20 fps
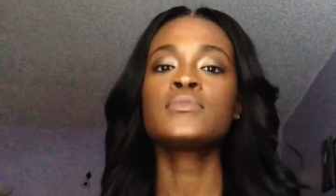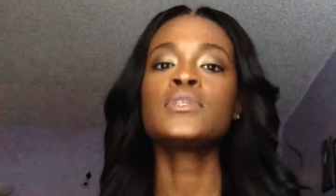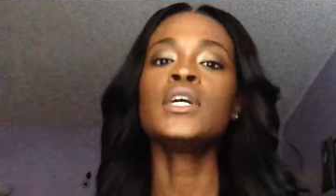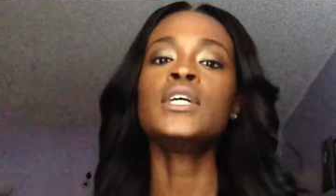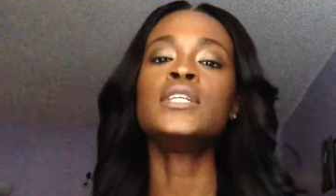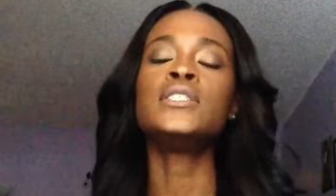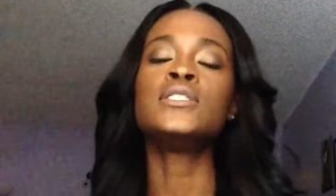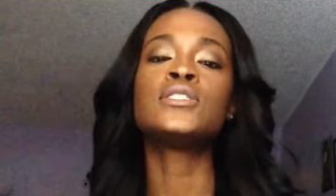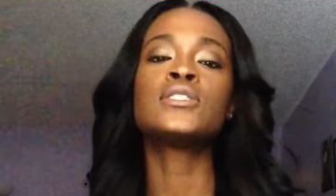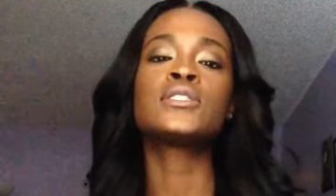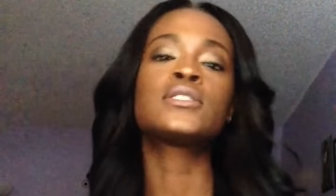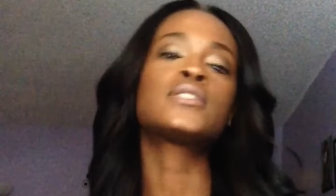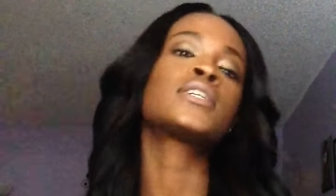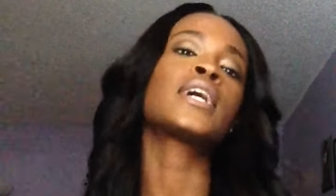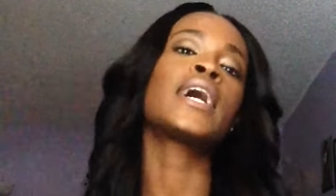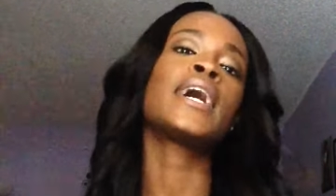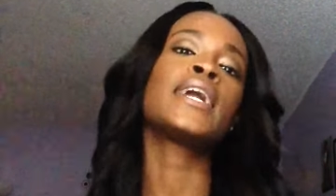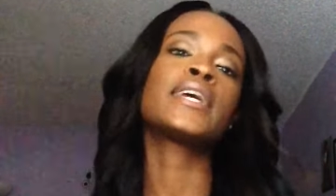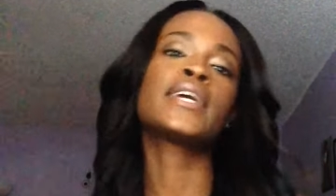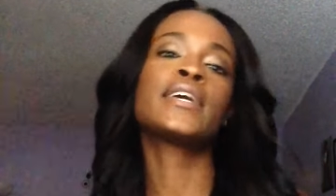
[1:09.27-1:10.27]
And just to
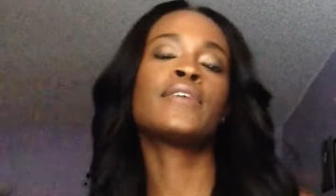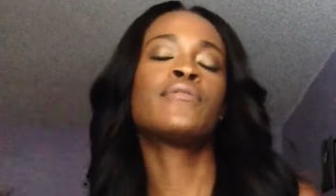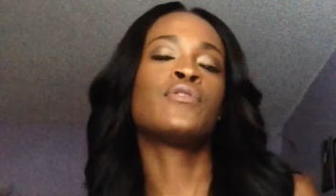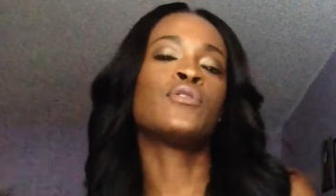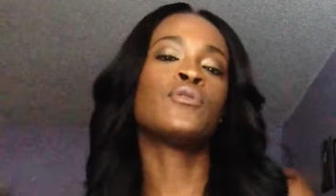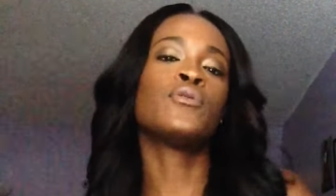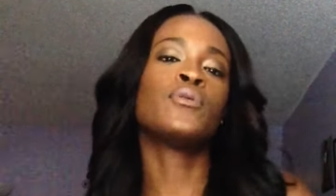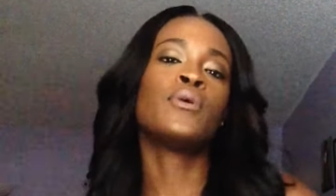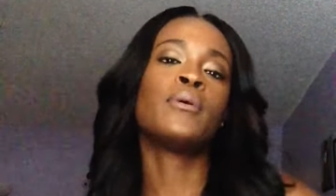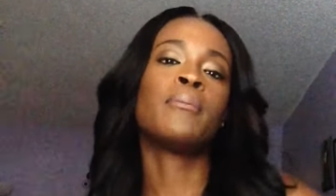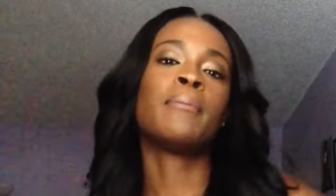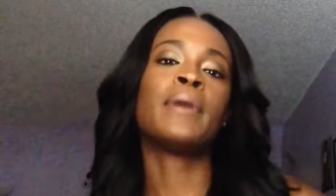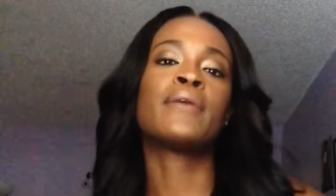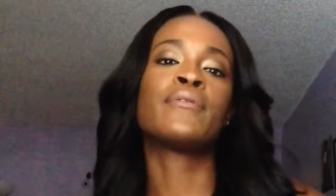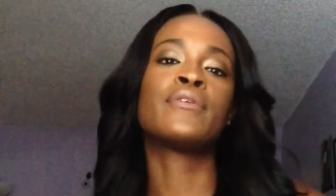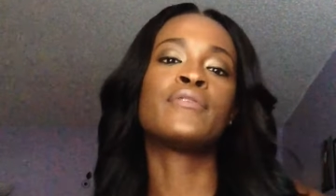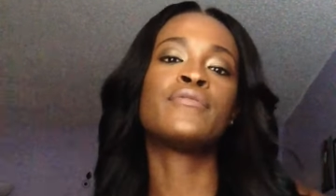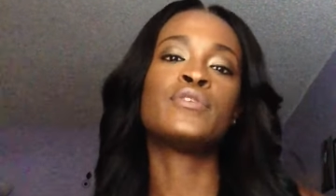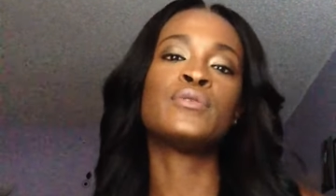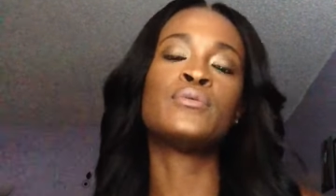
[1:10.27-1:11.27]
kind of give you my
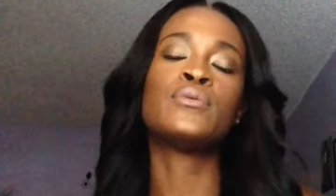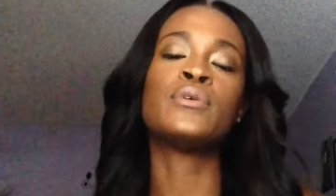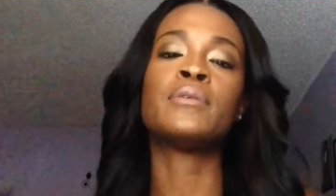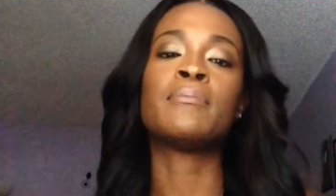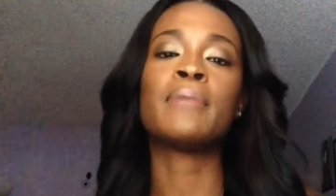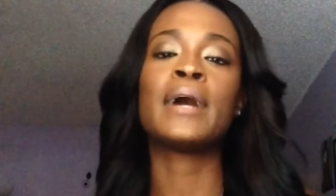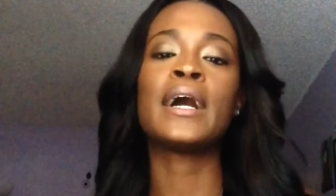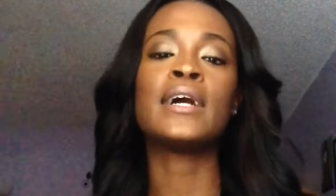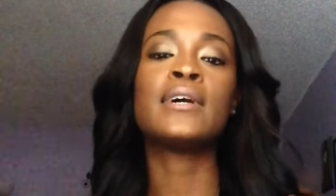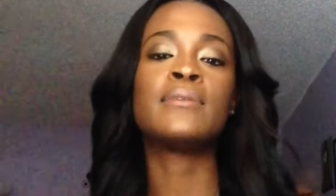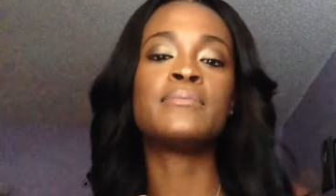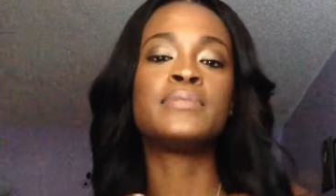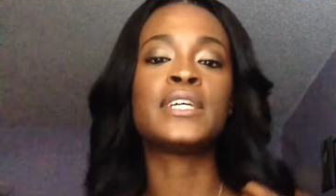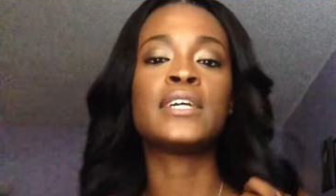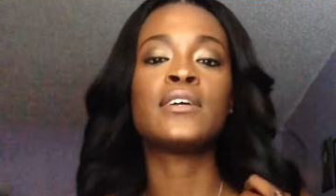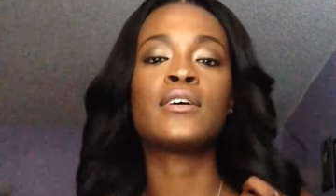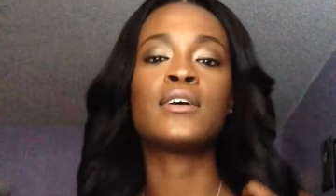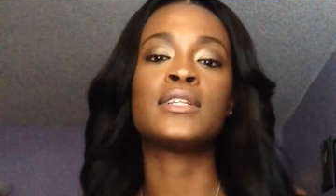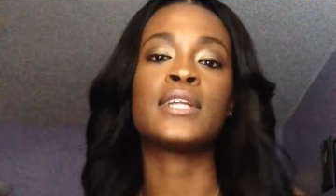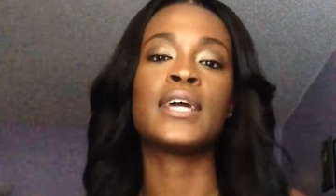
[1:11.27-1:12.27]
review and my
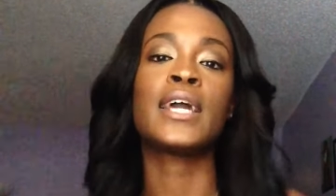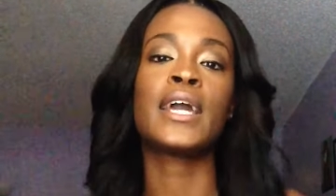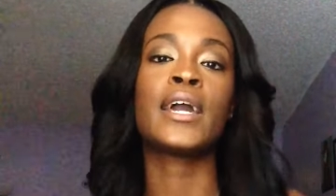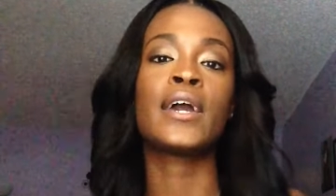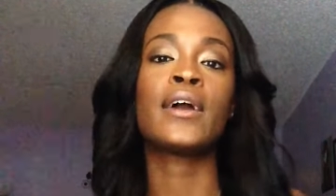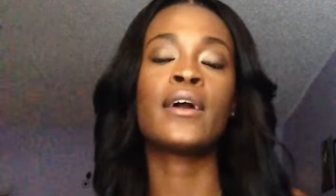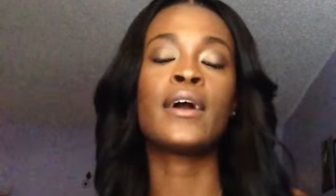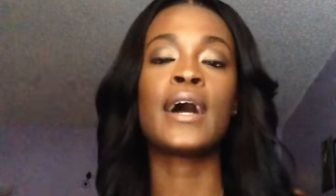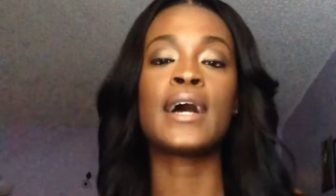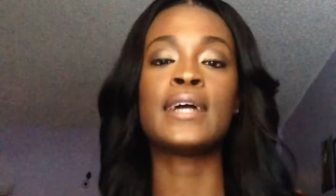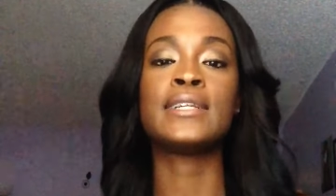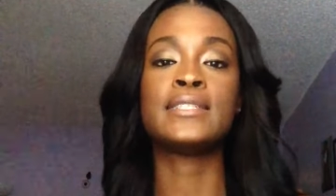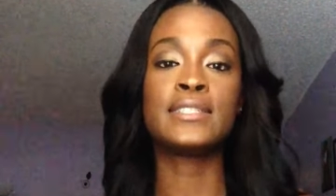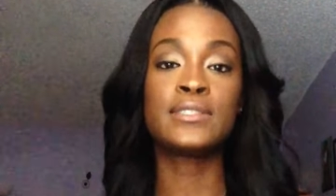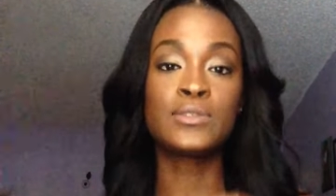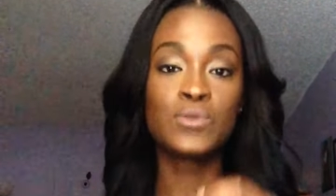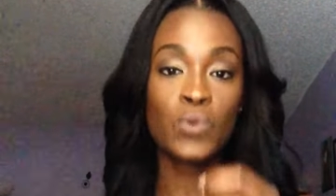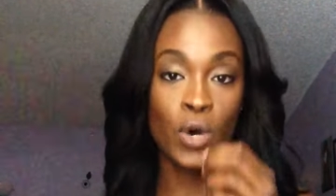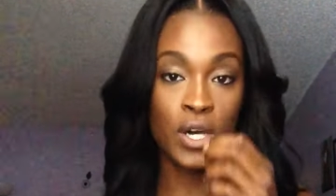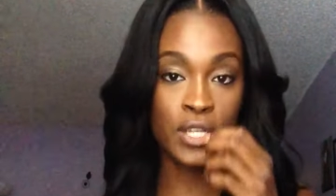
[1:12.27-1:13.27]
update on the hair, I
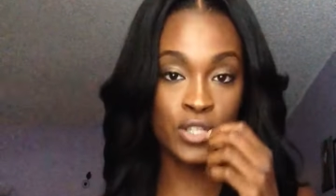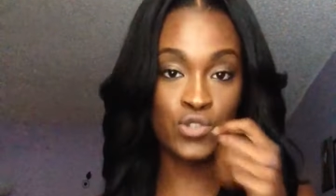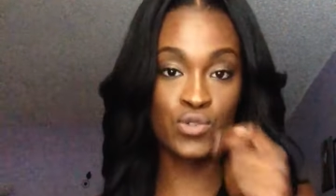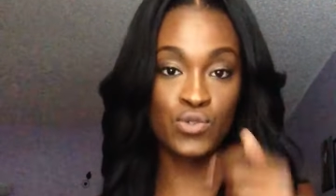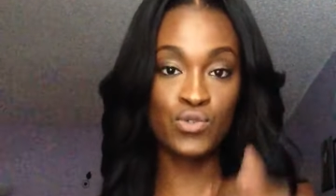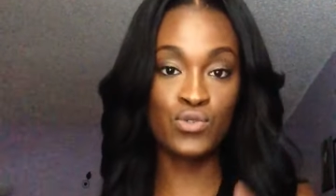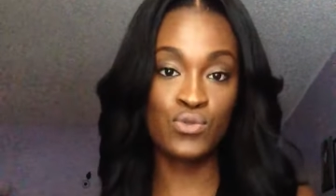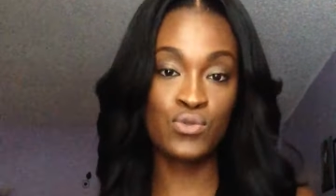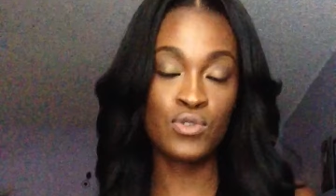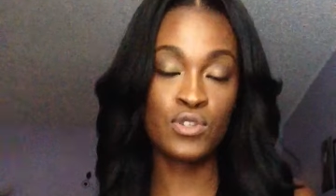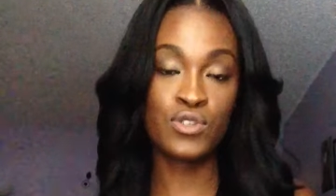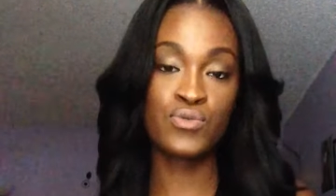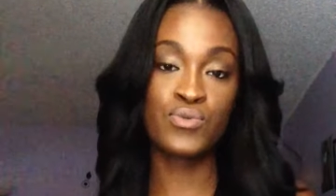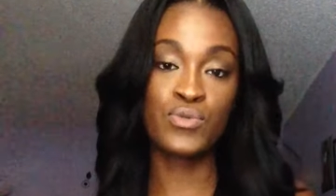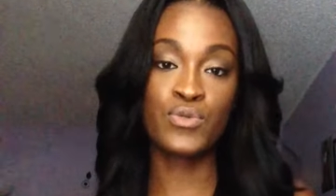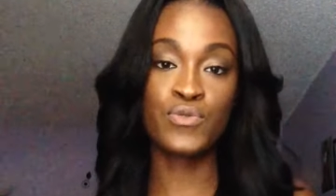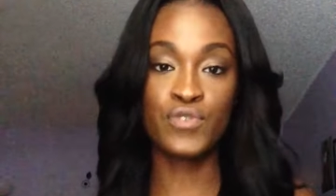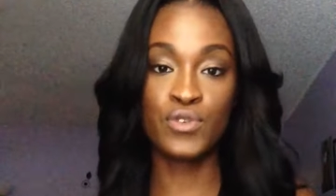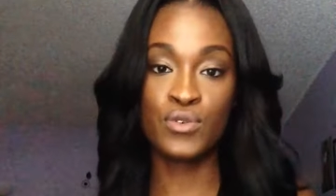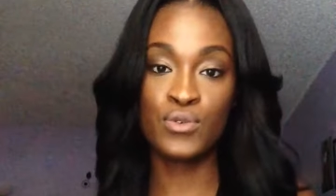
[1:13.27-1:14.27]
didn't want to do this
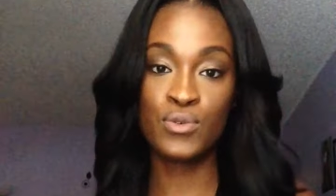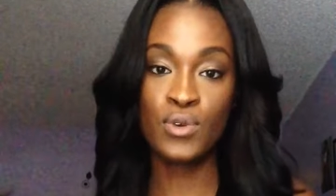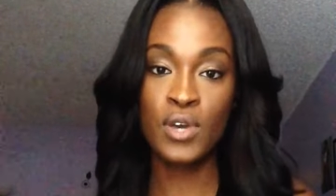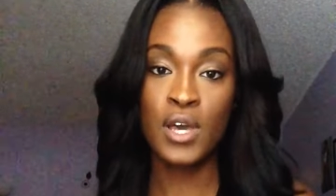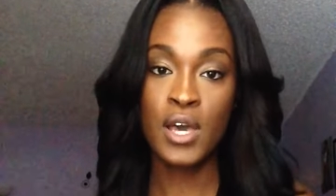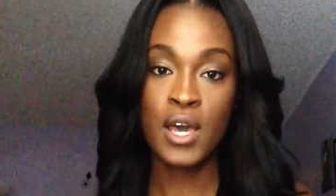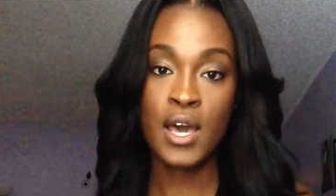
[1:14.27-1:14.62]
review